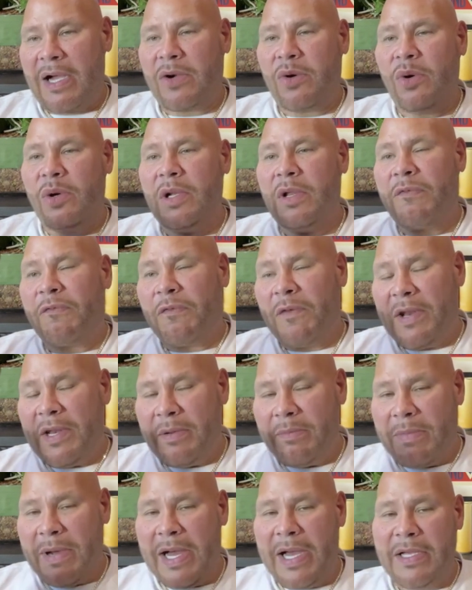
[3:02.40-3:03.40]
I call a
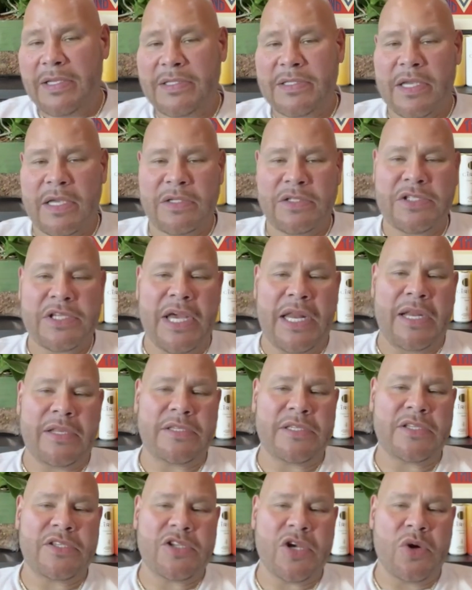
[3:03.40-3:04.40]
friend of mine, shout
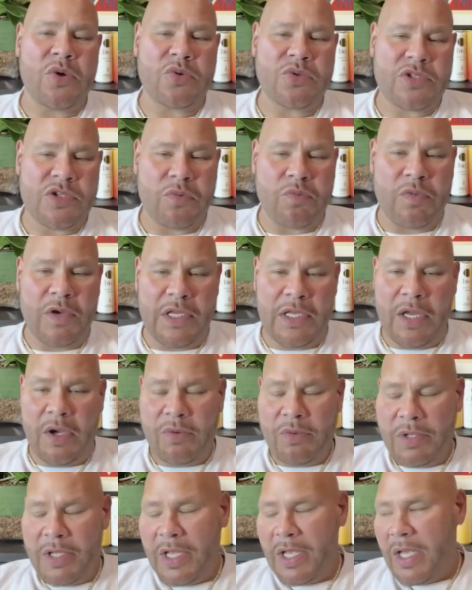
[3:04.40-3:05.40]
out to Tom
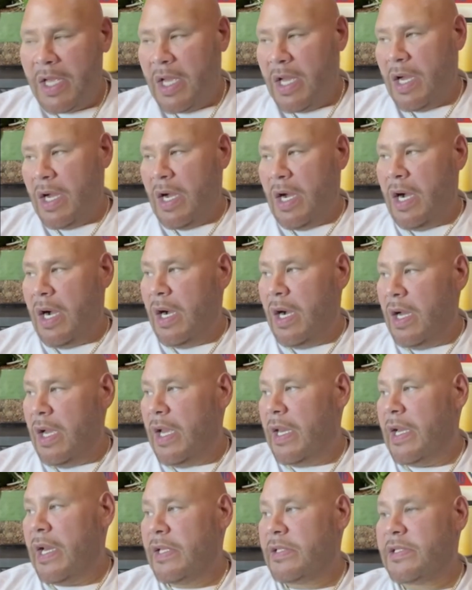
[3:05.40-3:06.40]
Cirillo.
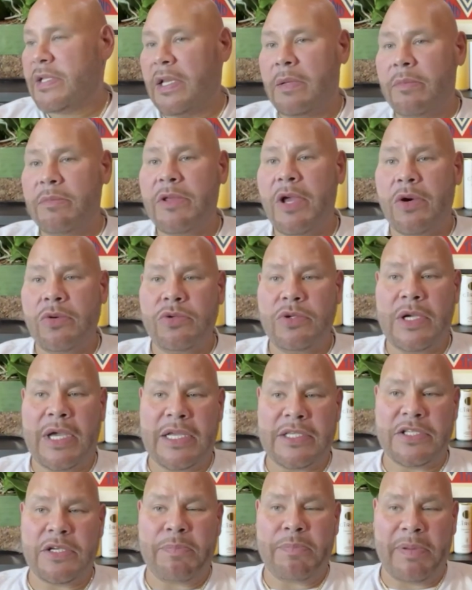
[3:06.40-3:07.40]
And I tell him, yo, you
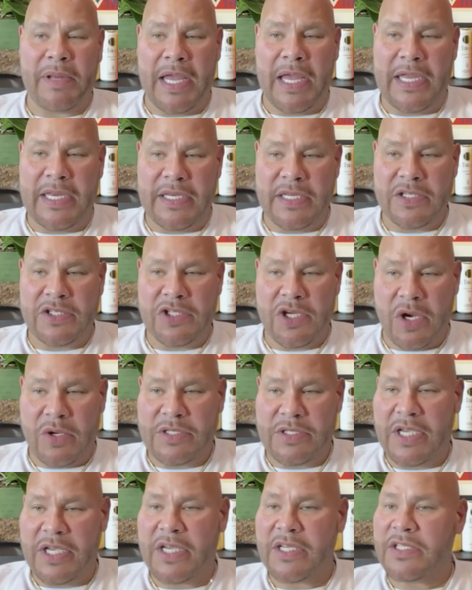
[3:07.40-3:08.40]
got your plane in
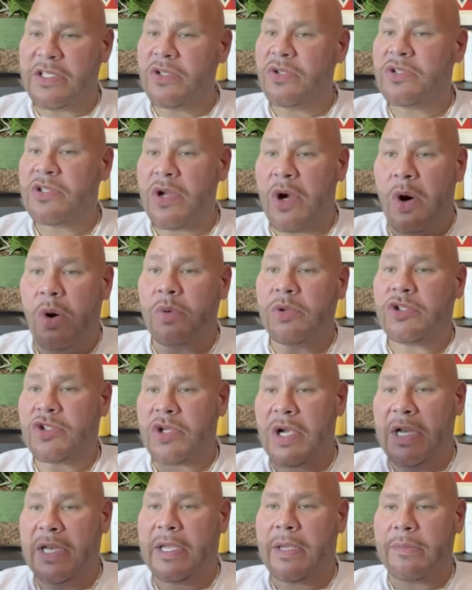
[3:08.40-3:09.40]
Jersey? Because he used to
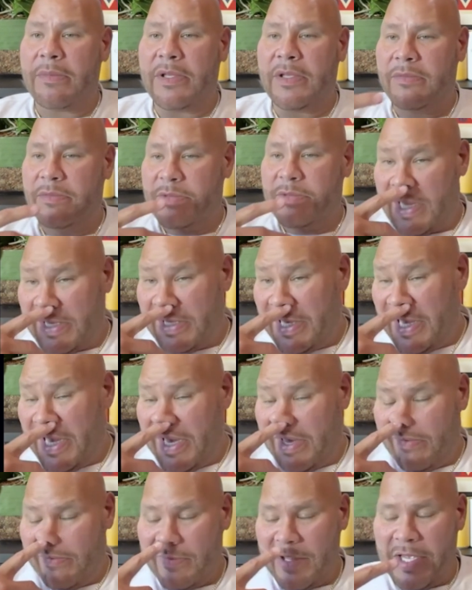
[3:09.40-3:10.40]
always try to get me. He was like,
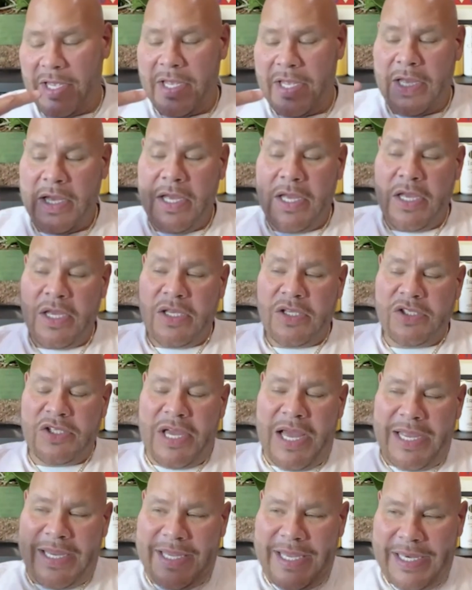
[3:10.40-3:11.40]
yeah.
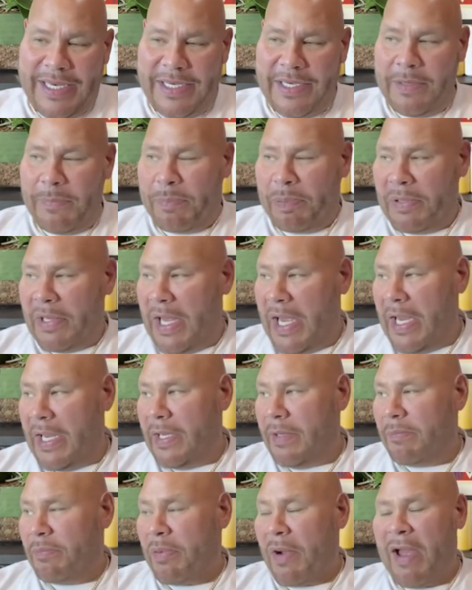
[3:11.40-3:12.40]
So I get in the
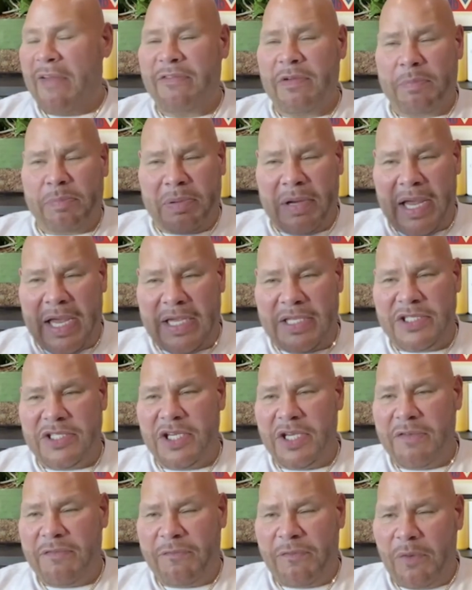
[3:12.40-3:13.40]
plane, private plane
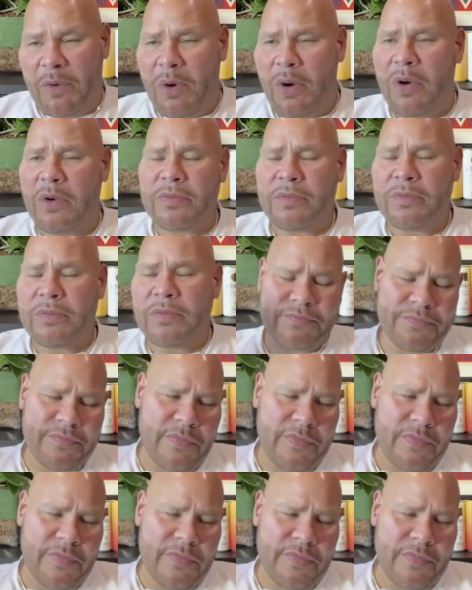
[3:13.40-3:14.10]
G4.